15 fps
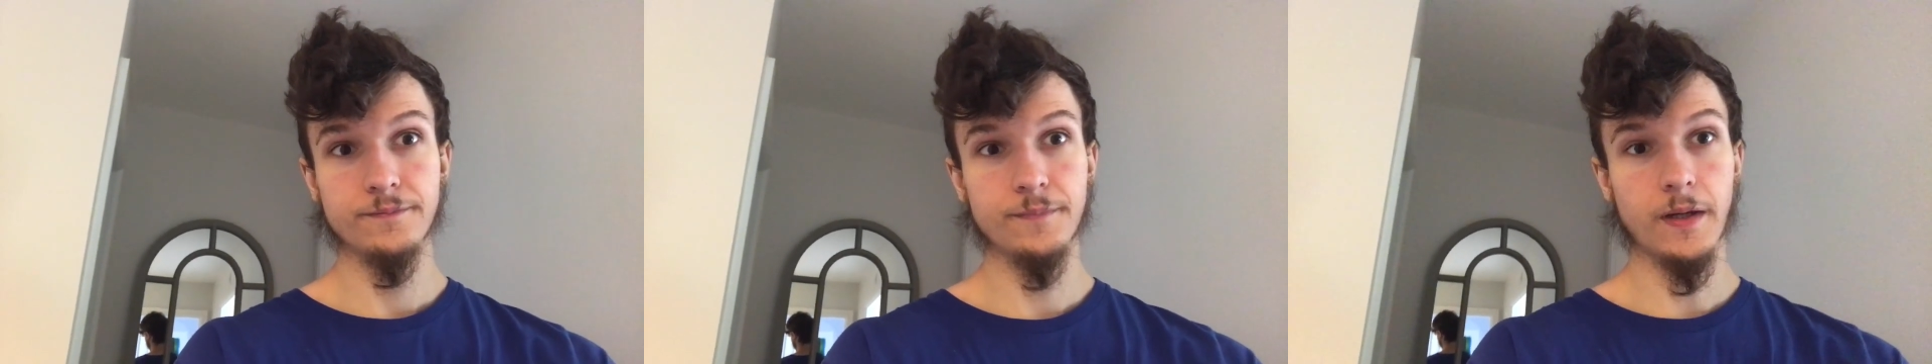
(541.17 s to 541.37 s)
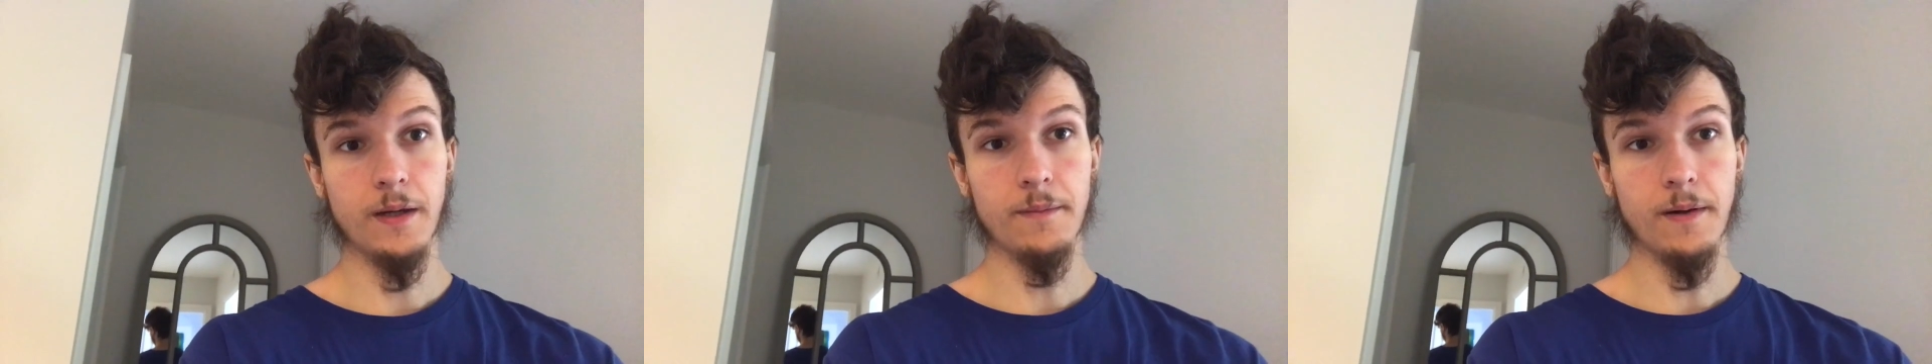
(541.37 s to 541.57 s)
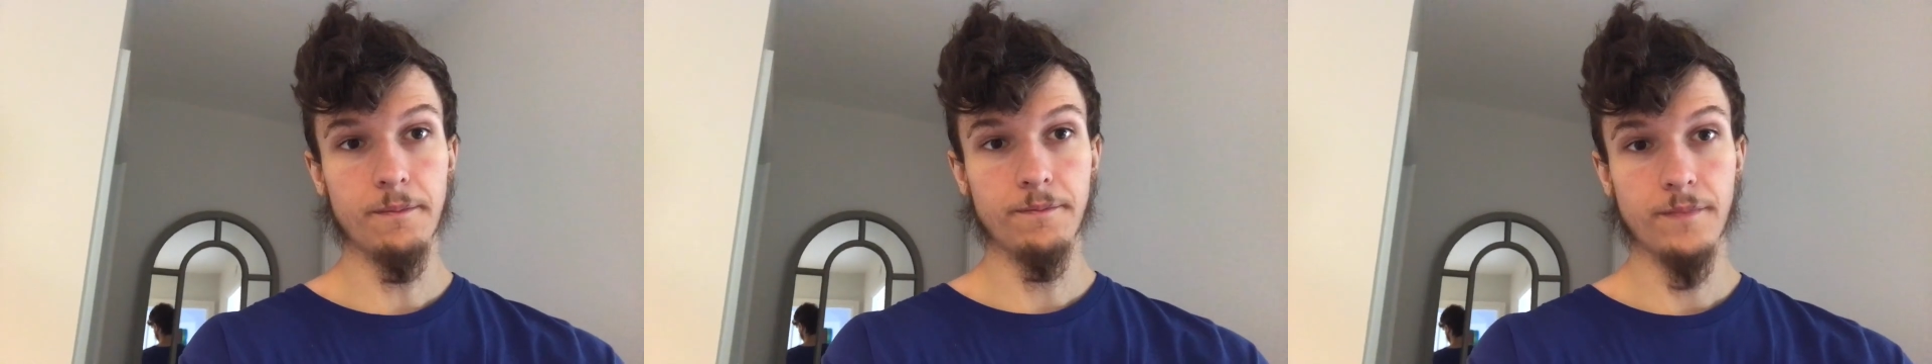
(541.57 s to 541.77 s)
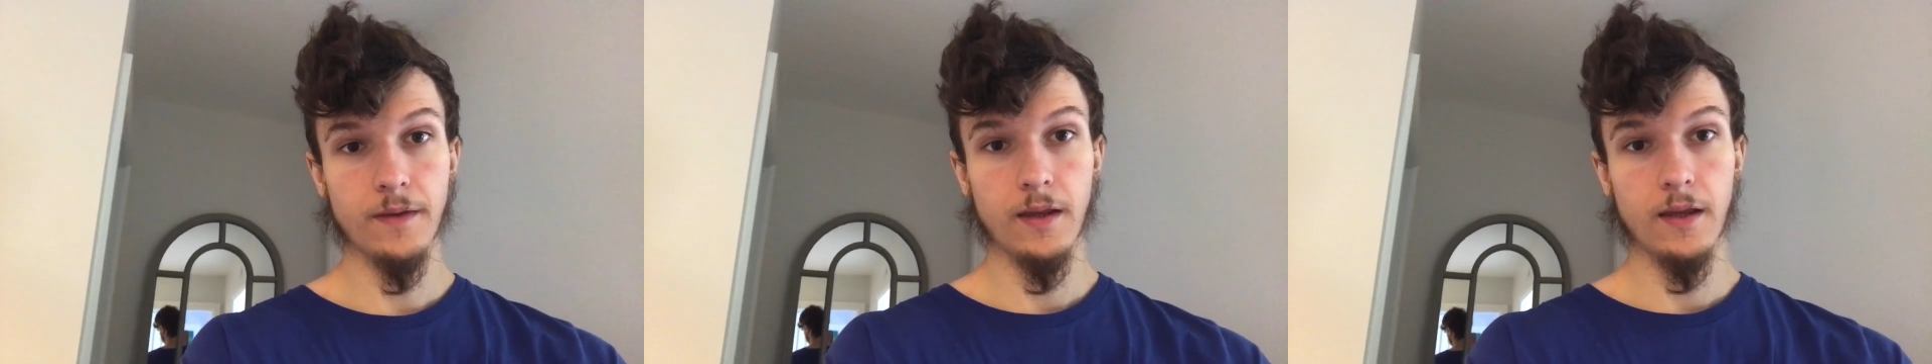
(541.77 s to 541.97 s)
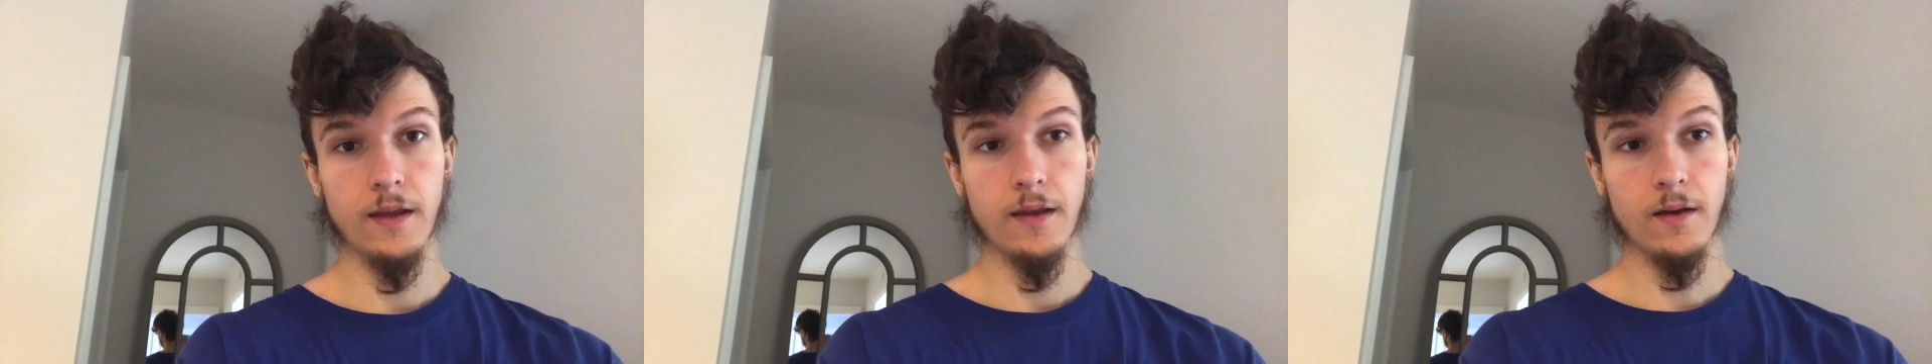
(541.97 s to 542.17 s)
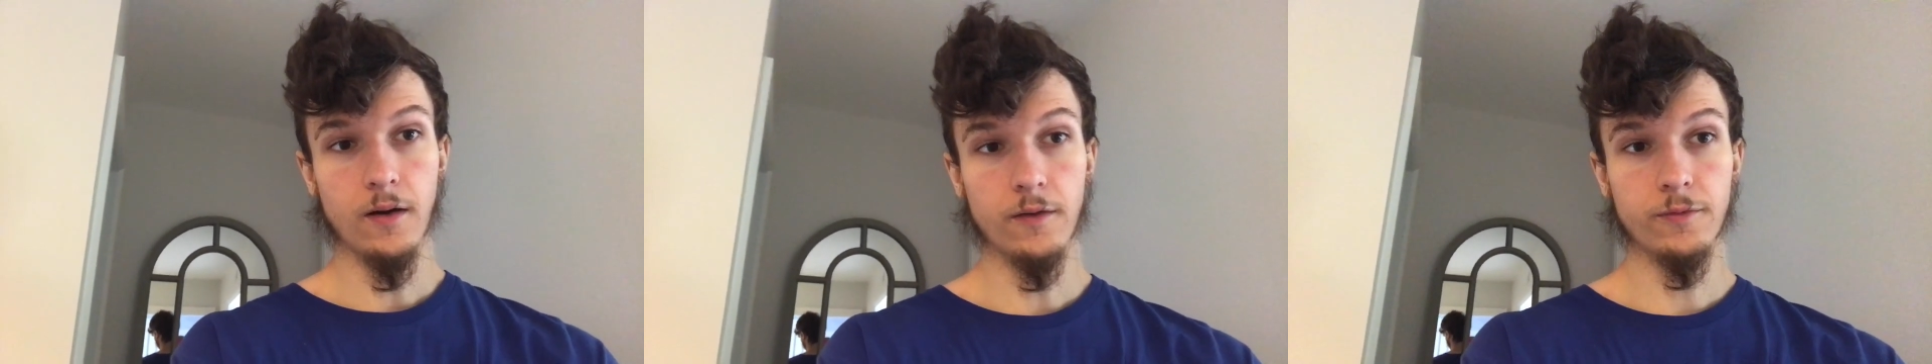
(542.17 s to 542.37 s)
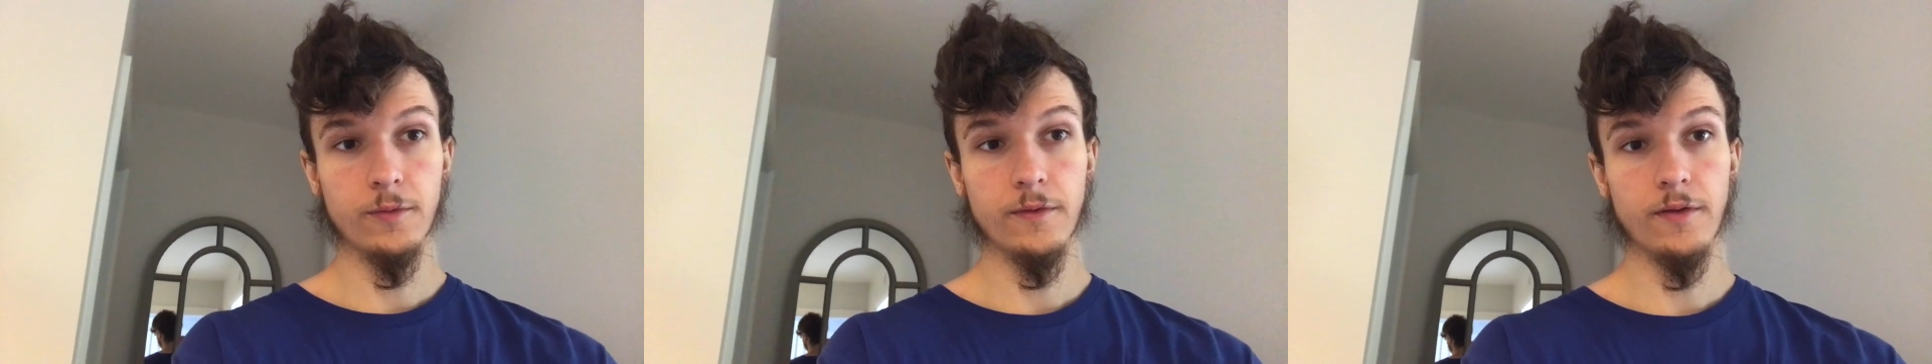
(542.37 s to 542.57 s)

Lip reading: minimum. Hopefully we can